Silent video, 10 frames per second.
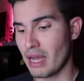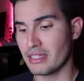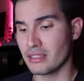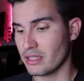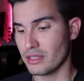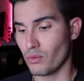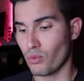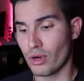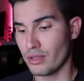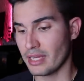pageants in the
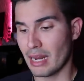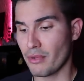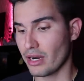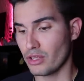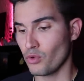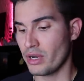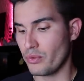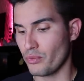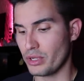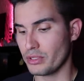world, and I'm gonna do it
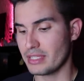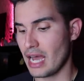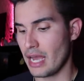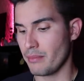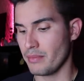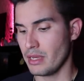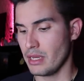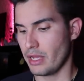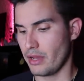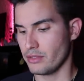in real time.
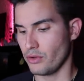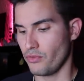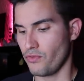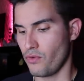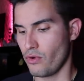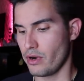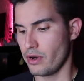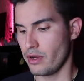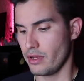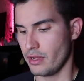Okay, so
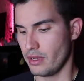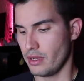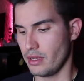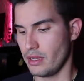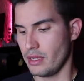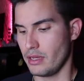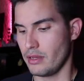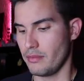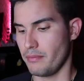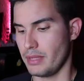four
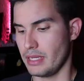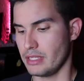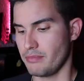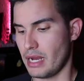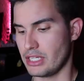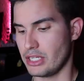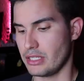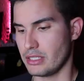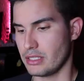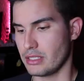biggest
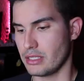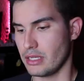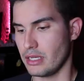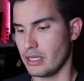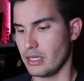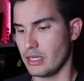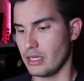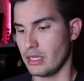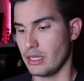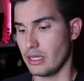pageants
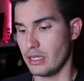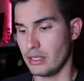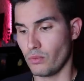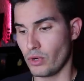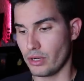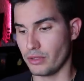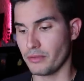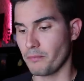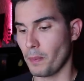in the world.